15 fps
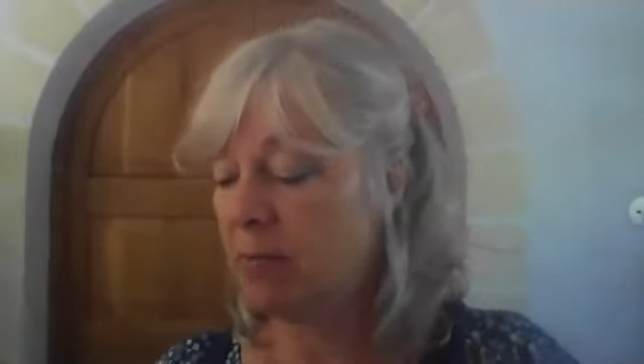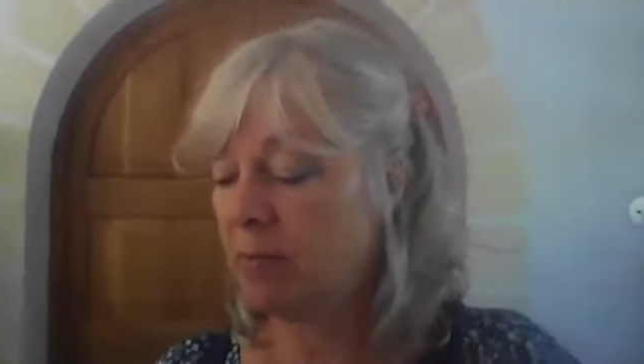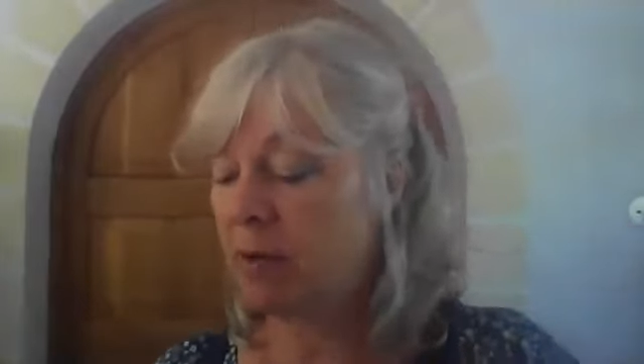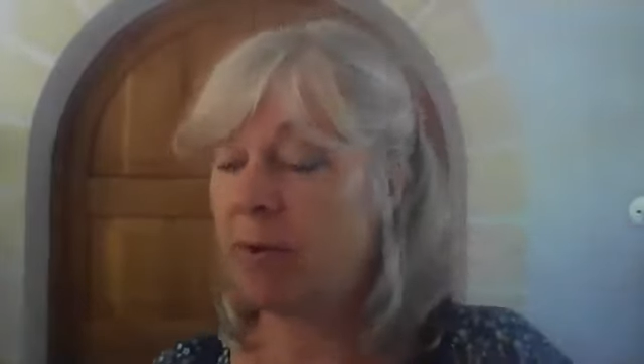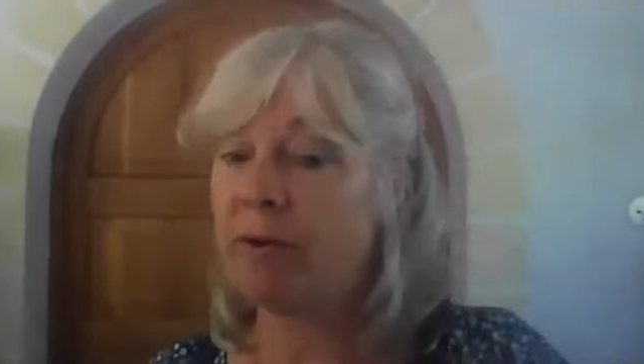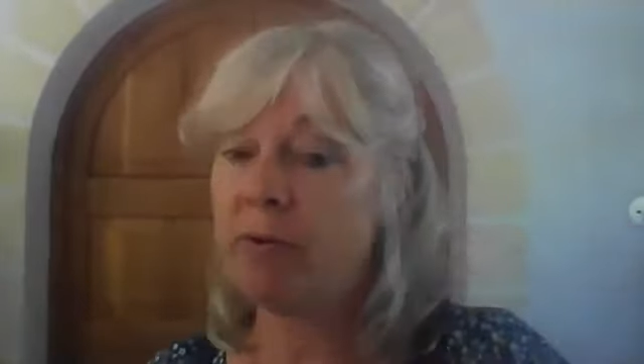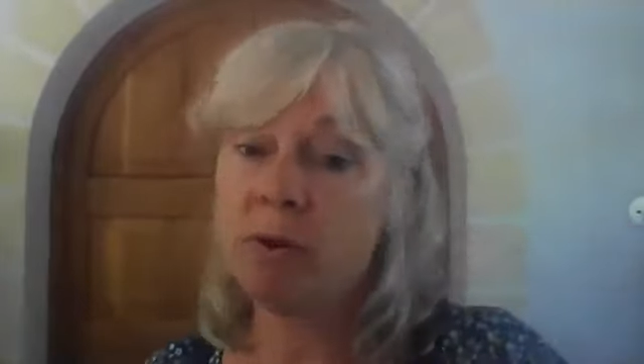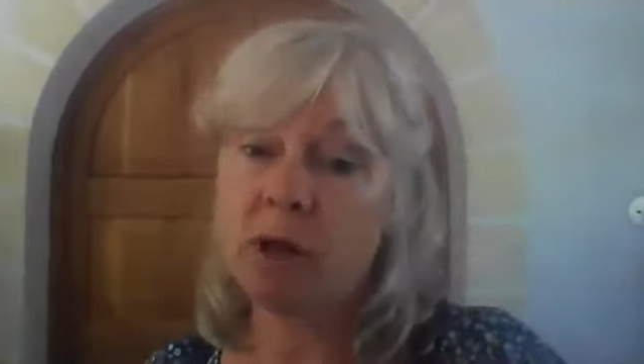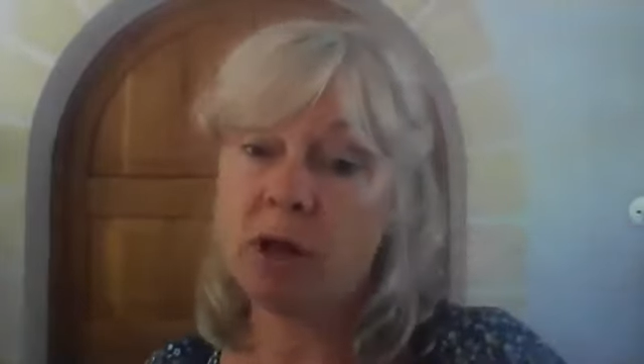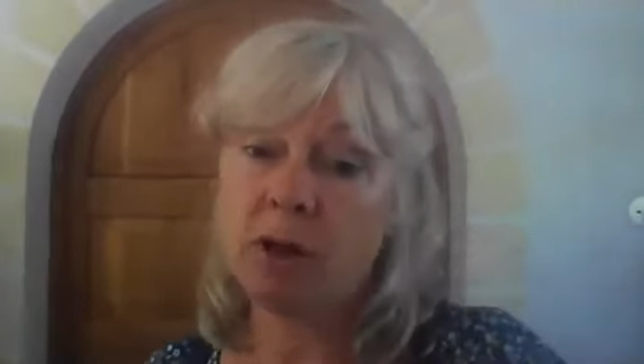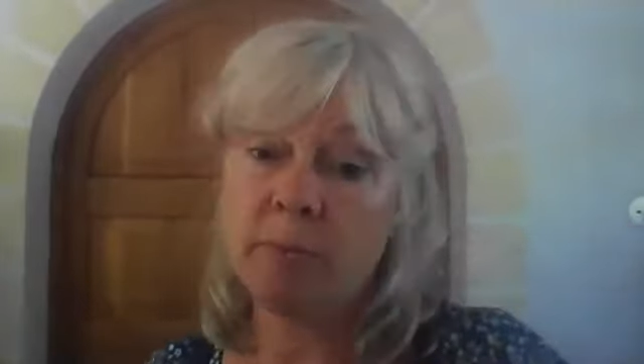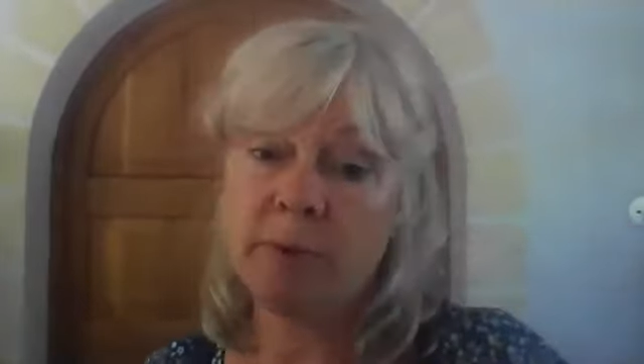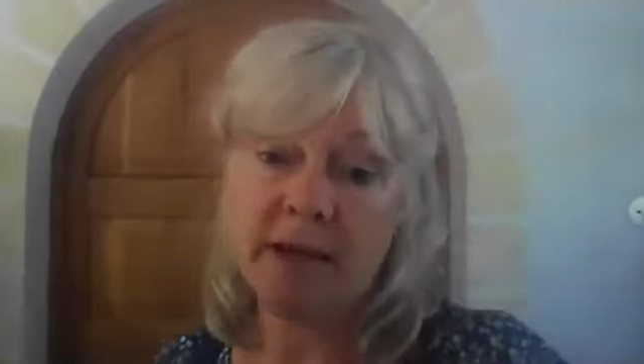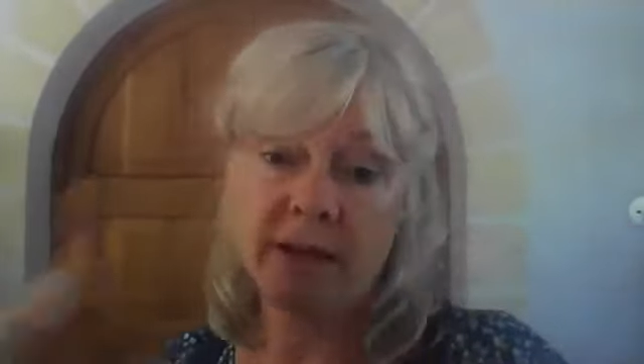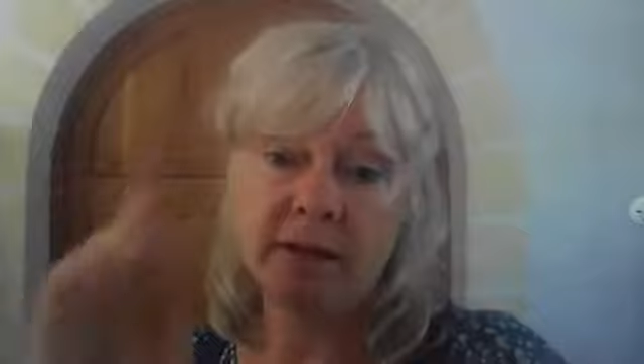but we're all
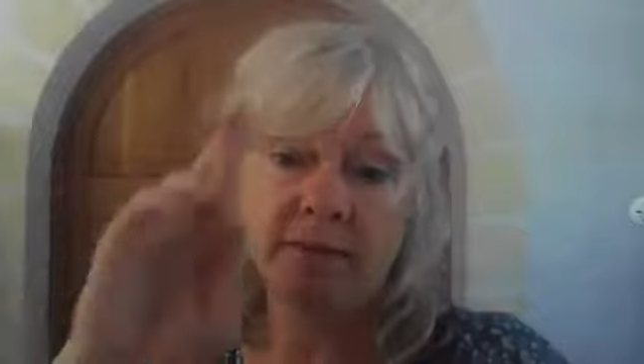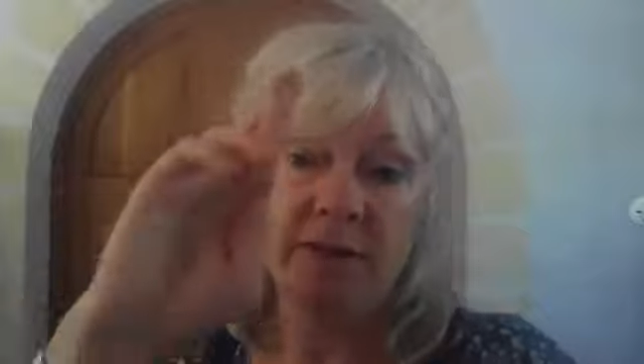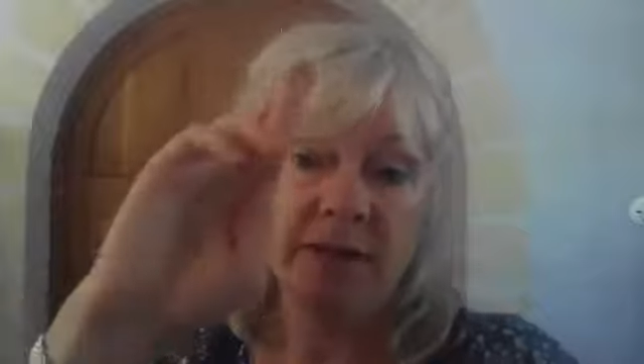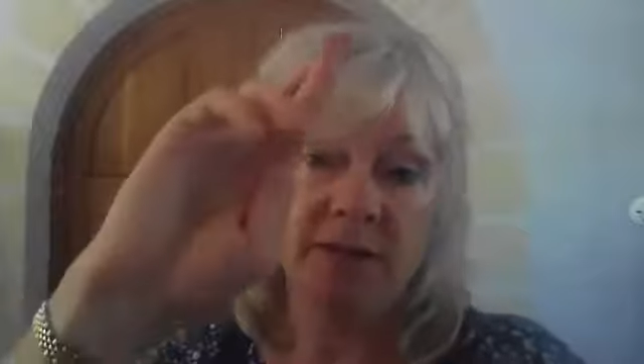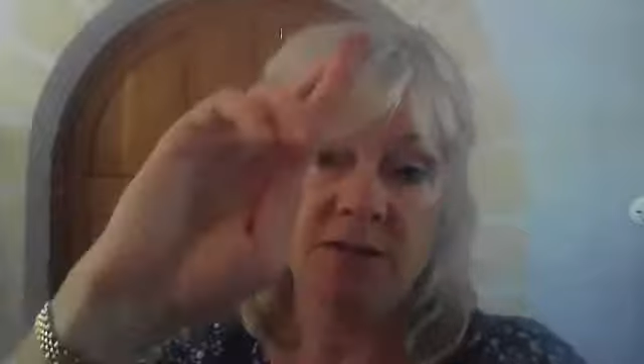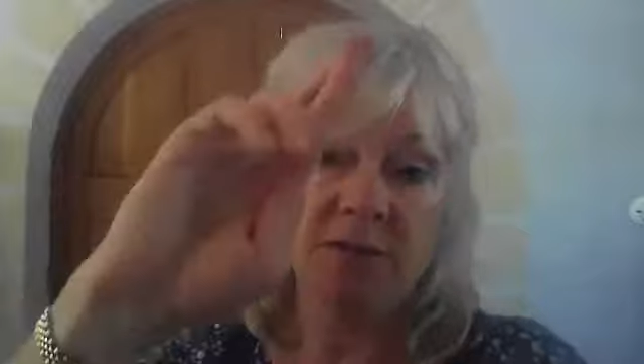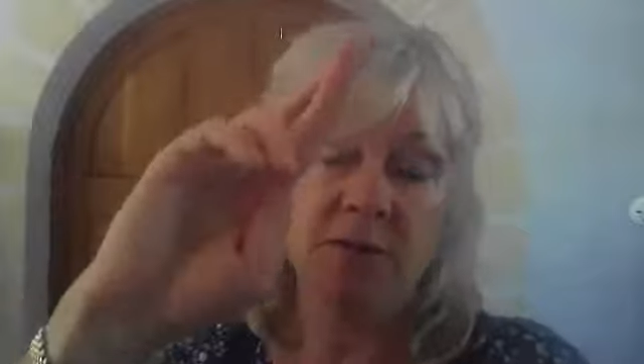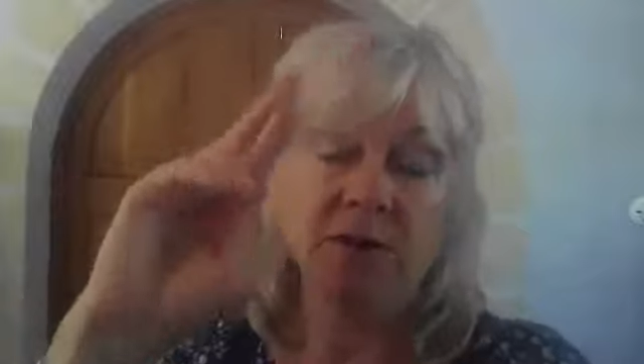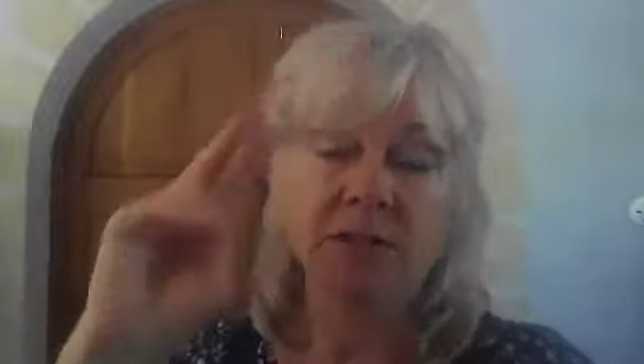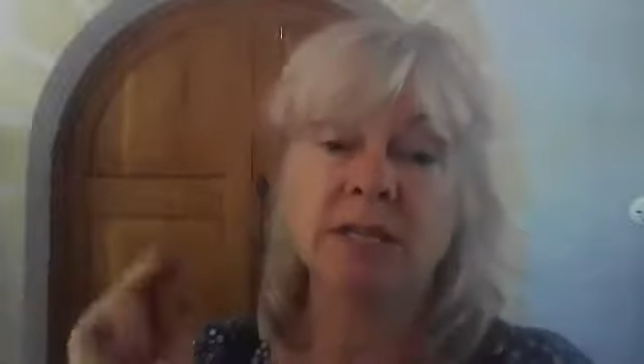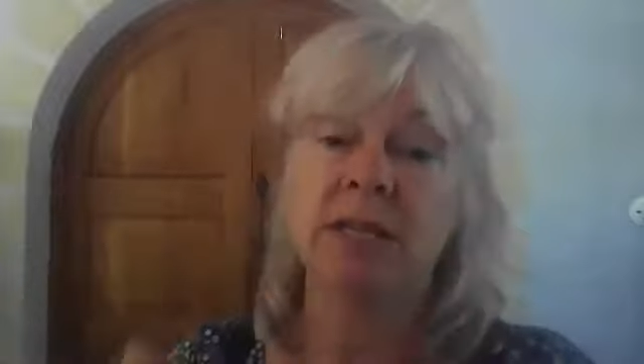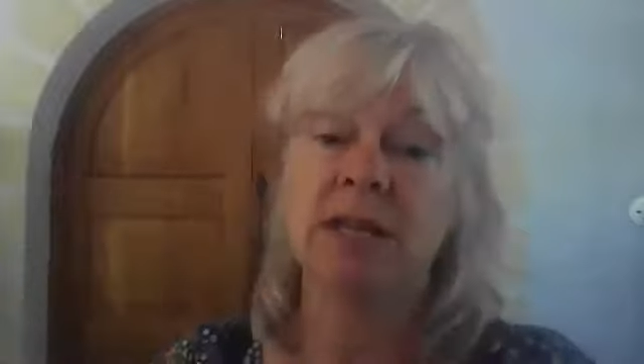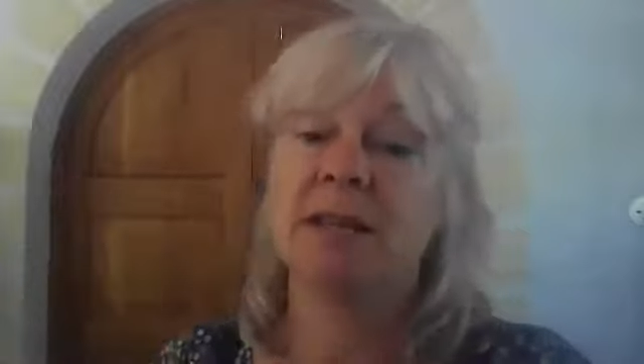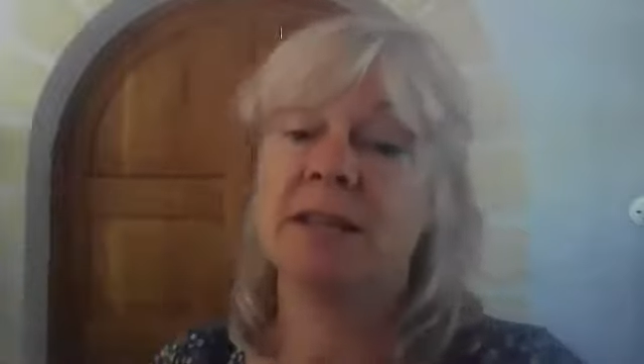hoping, fingers crossed,